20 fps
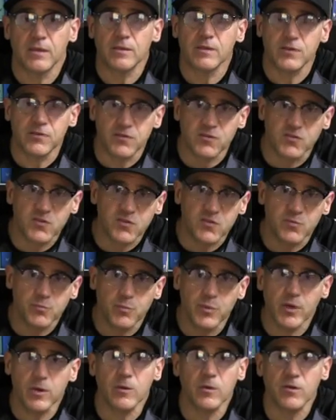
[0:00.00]
That the
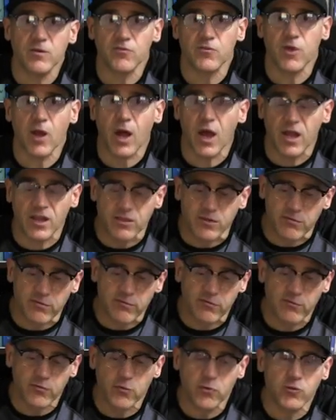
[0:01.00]
Spirit of God, the
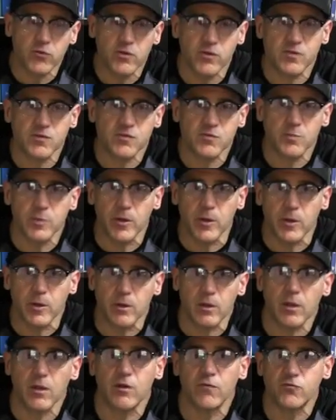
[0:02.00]
fruit of the
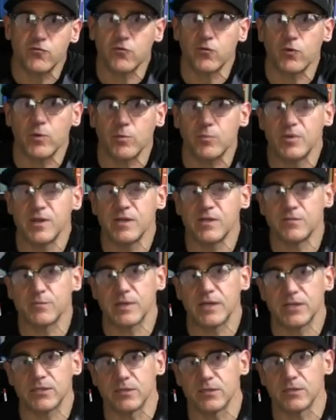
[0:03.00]
Spirit, love, joy, peace,
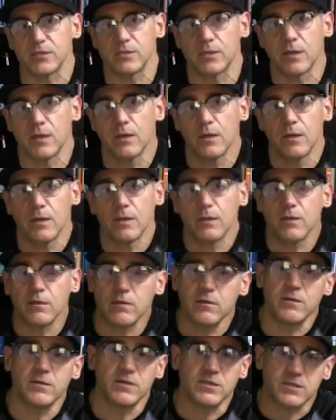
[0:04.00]
patience,
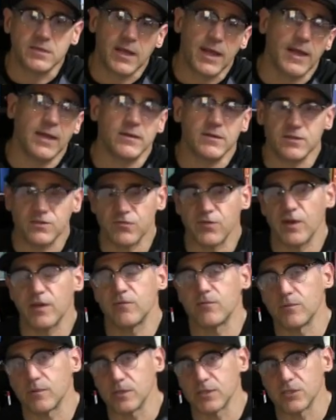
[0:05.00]
goodness, kindness,
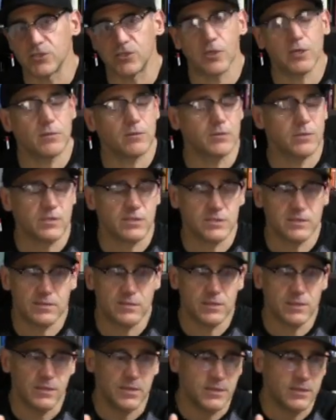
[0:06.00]
faithfulness,
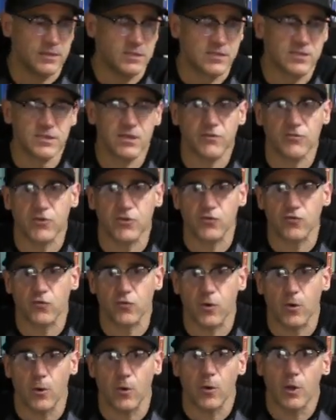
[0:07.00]
gentleness, and
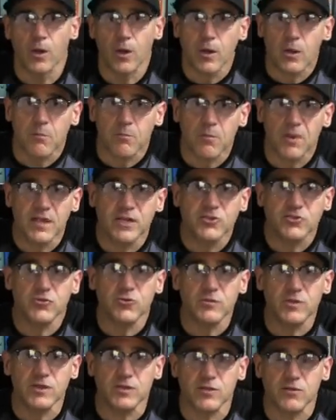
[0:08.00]
self-control. Make
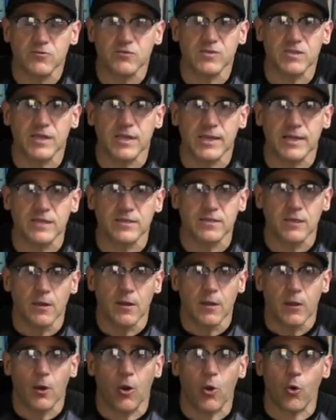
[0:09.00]
sure that those things
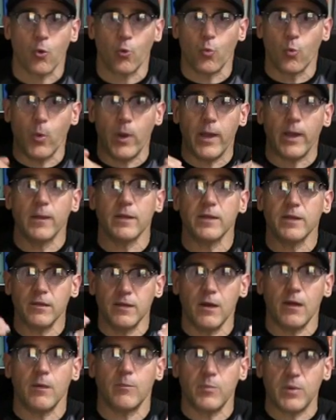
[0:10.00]
are
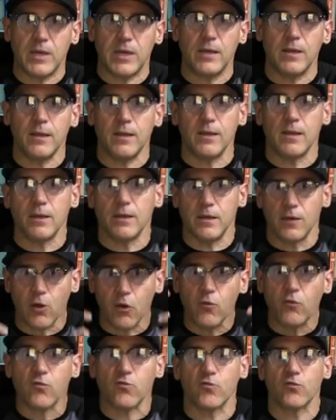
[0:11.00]
welling up in and
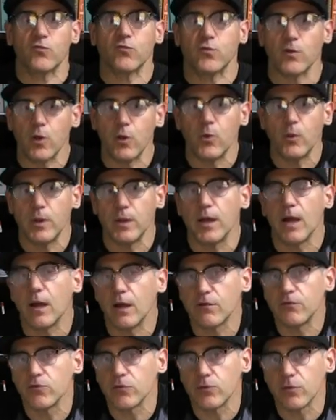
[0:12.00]
overflowing
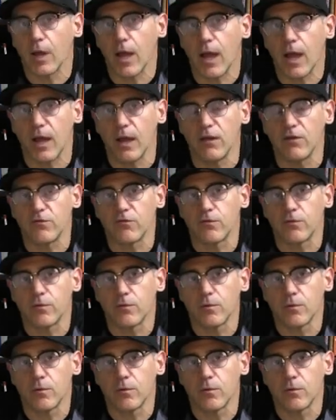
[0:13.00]
out of your life.